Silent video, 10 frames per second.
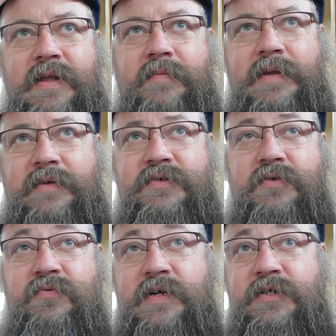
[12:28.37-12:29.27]
I mean, it was a
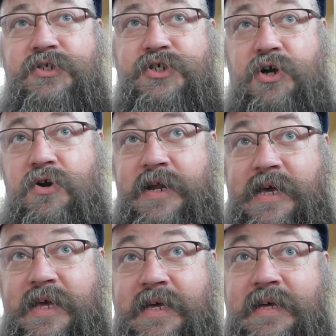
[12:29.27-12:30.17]
real
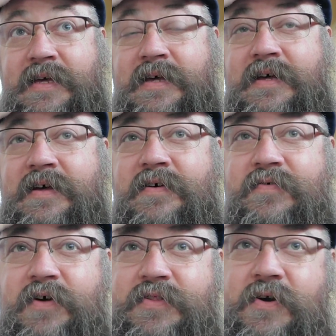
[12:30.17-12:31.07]
journey
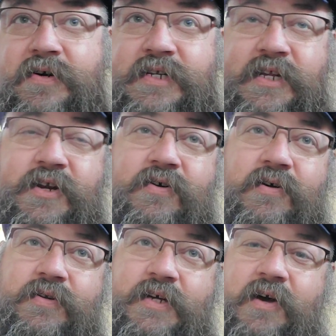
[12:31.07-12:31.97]
for a
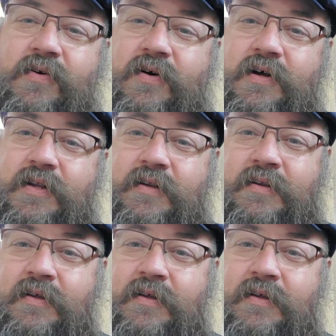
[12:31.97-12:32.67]
13-year-old to go on